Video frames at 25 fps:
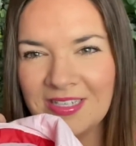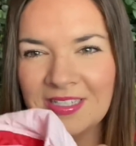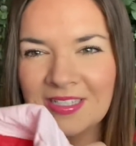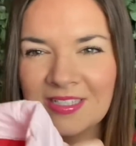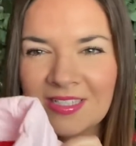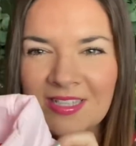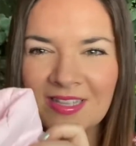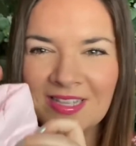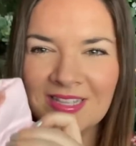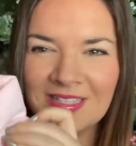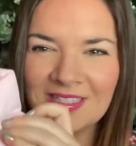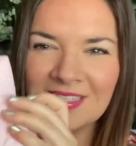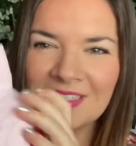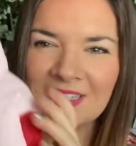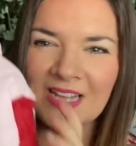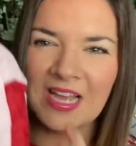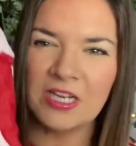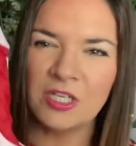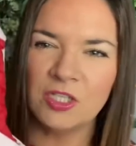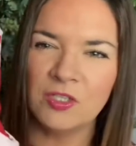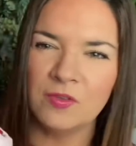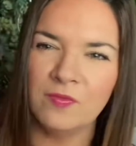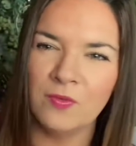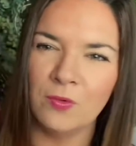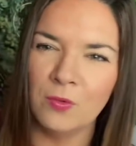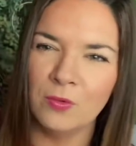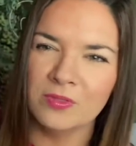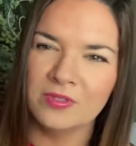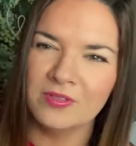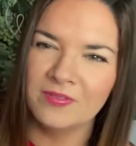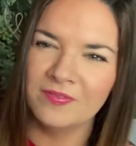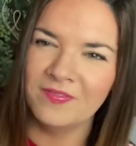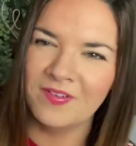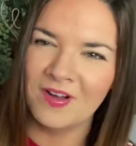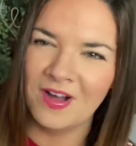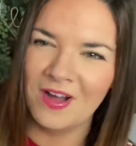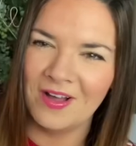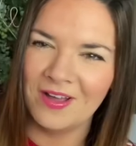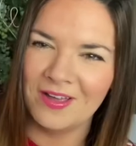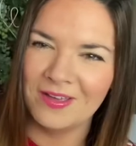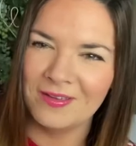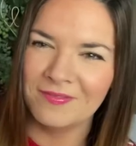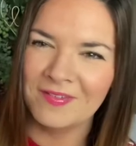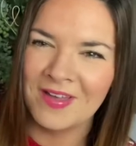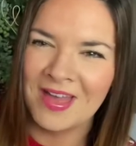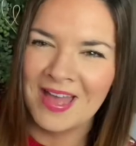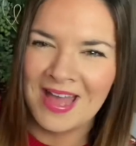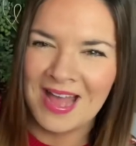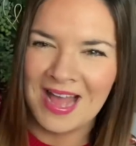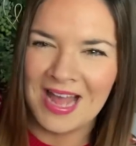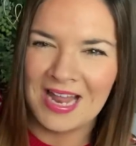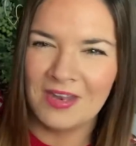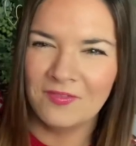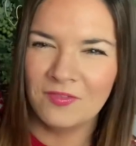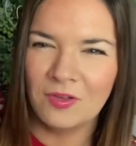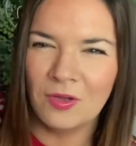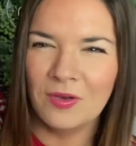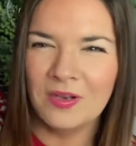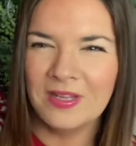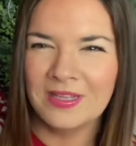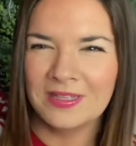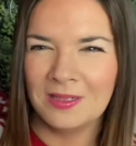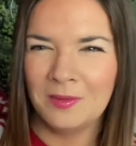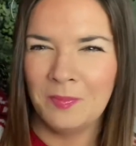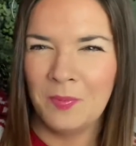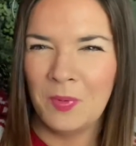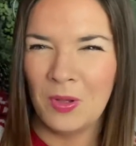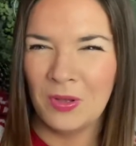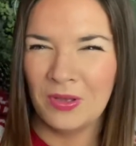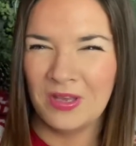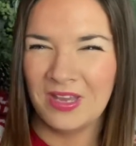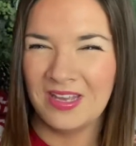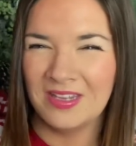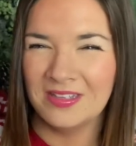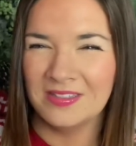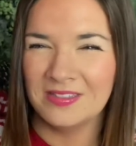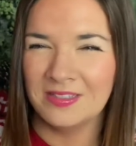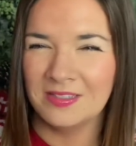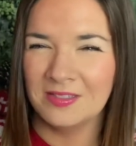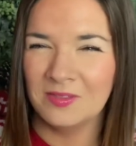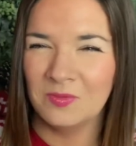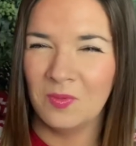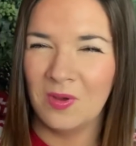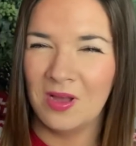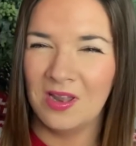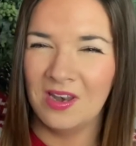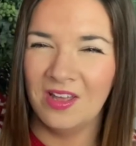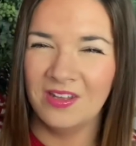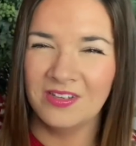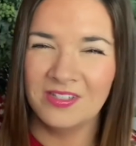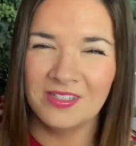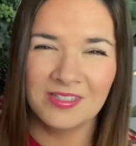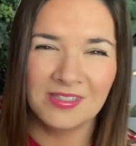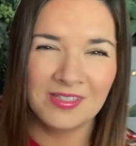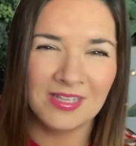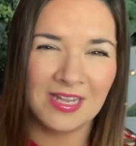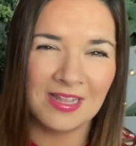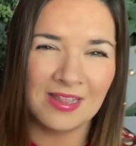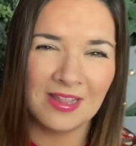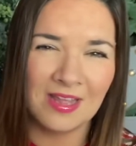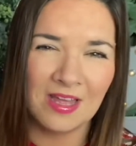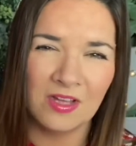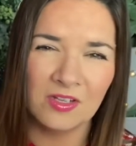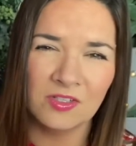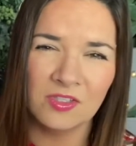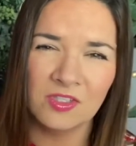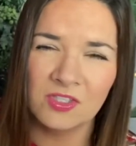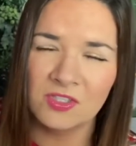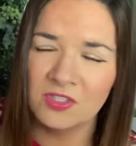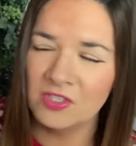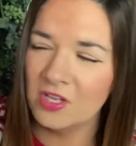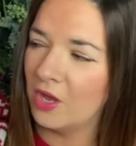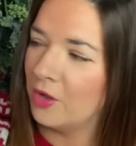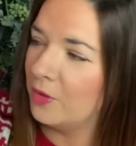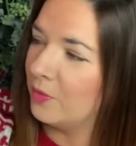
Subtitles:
So this is age 4 to 5, and they've got little pockets as well. I just think they are so